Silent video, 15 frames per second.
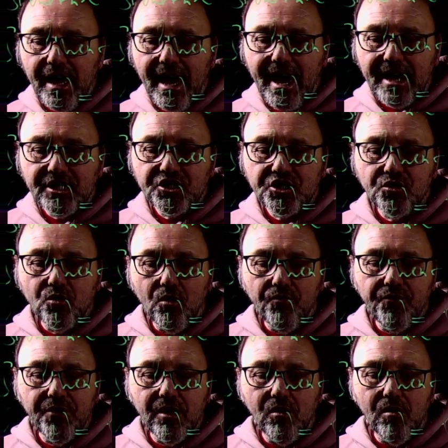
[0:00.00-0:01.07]
action of a
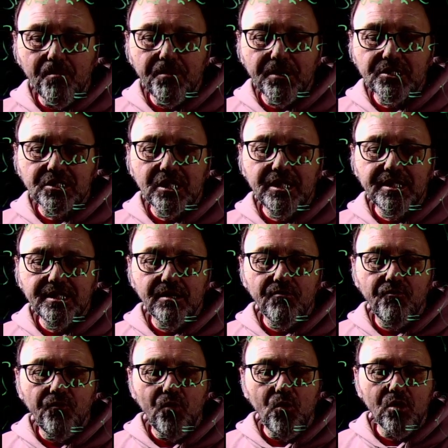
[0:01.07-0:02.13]
complex linear
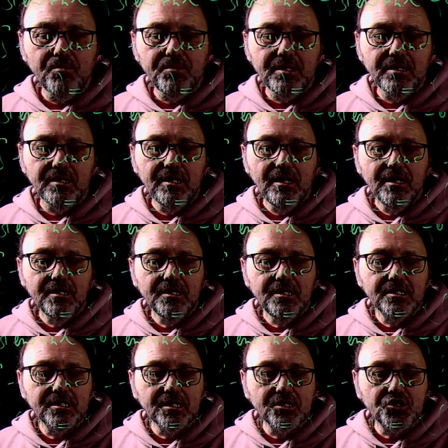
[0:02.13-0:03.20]
form
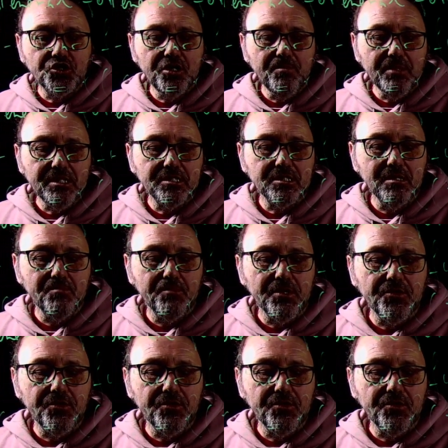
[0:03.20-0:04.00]
is extremely simple.